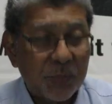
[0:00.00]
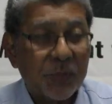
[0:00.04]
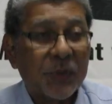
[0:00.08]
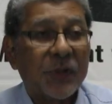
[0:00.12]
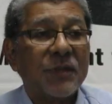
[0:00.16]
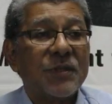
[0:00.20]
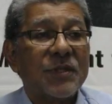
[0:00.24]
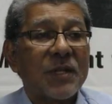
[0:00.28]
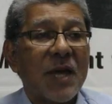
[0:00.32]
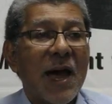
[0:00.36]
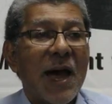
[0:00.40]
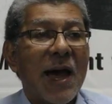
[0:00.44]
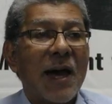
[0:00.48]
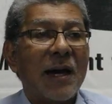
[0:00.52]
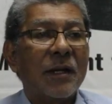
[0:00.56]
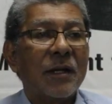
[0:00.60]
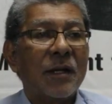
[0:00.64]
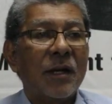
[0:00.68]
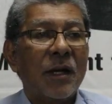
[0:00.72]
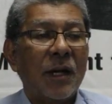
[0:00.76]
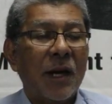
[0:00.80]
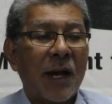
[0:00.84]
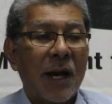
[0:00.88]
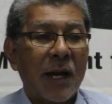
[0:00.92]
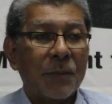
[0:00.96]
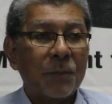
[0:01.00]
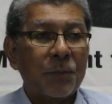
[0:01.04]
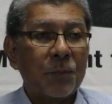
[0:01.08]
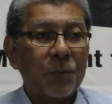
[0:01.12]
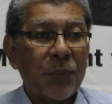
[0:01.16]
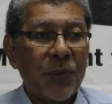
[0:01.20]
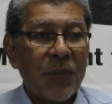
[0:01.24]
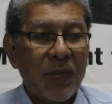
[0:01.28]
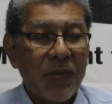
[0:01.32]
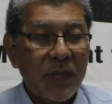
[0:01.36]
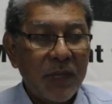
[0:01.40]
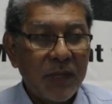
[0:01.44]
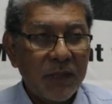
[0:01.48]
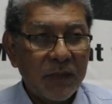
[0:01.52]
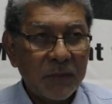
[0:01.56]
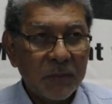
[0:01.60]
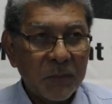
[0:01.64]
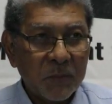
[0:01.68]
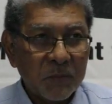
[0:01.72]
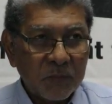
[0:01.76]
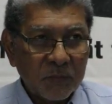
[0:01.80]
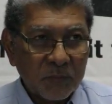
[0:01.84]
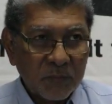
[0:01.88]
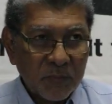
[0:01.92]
people's anger and pain,